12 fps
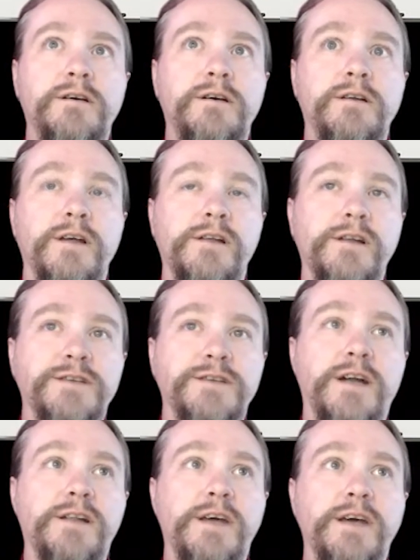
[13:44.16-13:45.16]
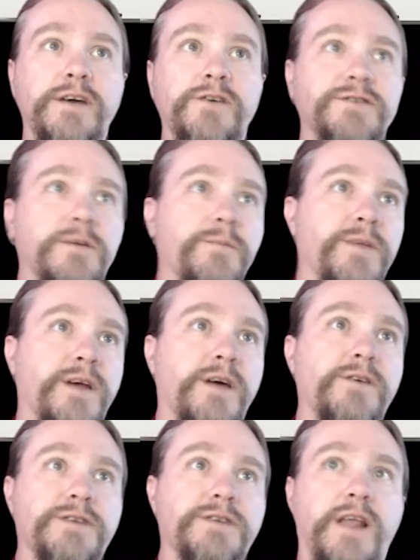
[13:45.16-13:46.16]
they clicked on a link or something
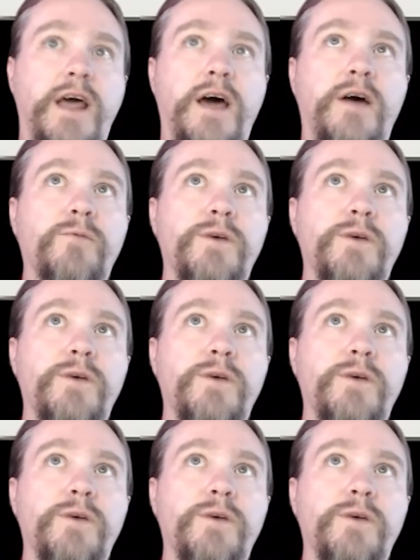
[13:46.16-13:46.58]
else like that.